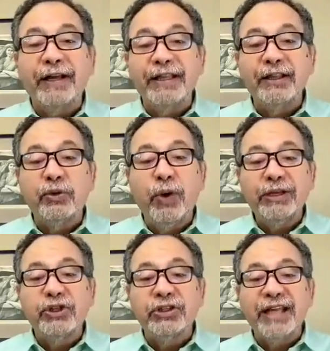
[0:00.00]
And then the
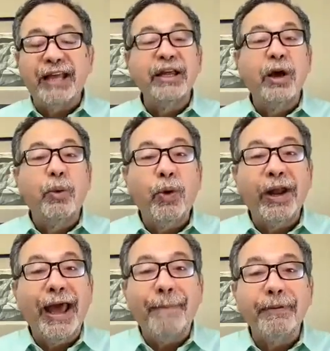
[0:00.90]
question is that, what
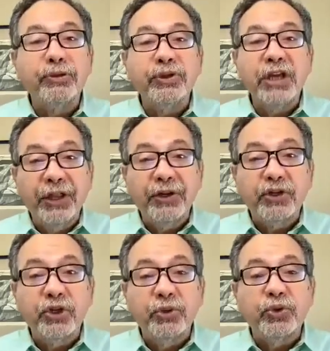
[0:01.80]
happened to the other
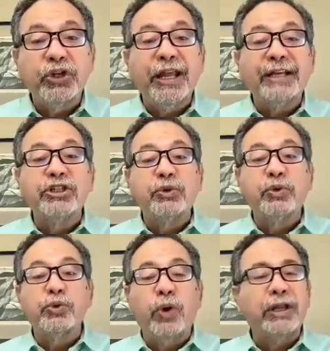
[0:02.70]
solution, x
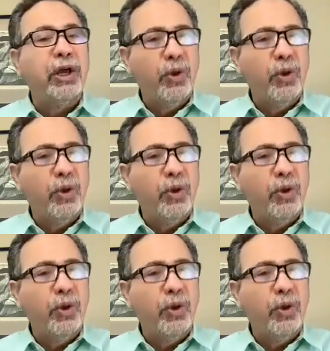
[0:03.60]
equals 1?